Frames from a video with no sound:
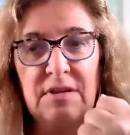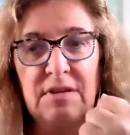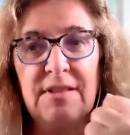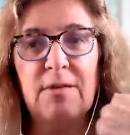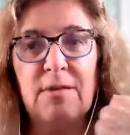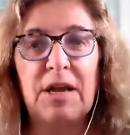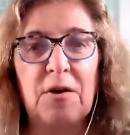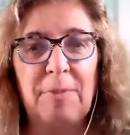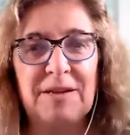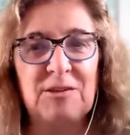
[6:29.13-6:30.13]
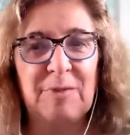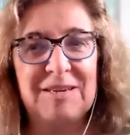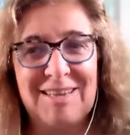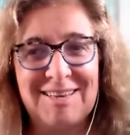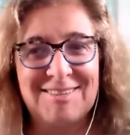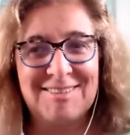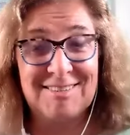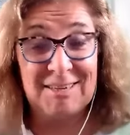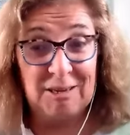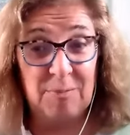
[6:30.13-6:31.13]
And then when I go back to my desk, is
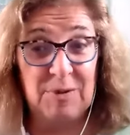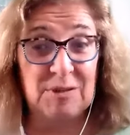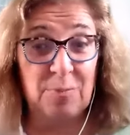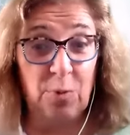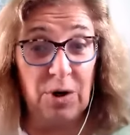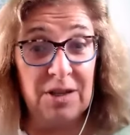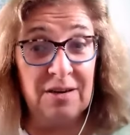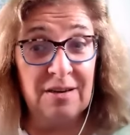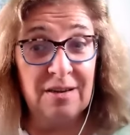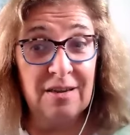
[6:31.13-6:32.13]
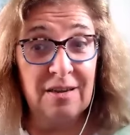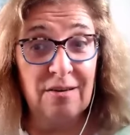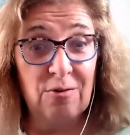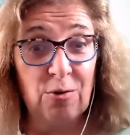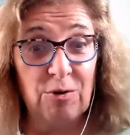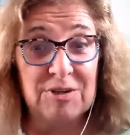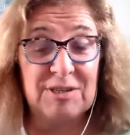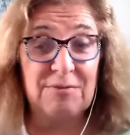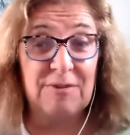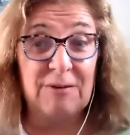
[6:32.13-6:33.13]
it going to be supported, or is
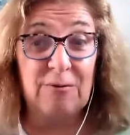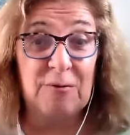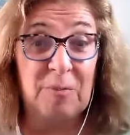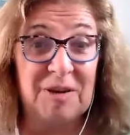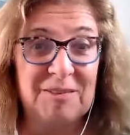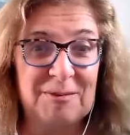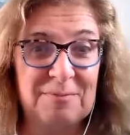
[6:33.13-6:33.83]
it flavor of the month?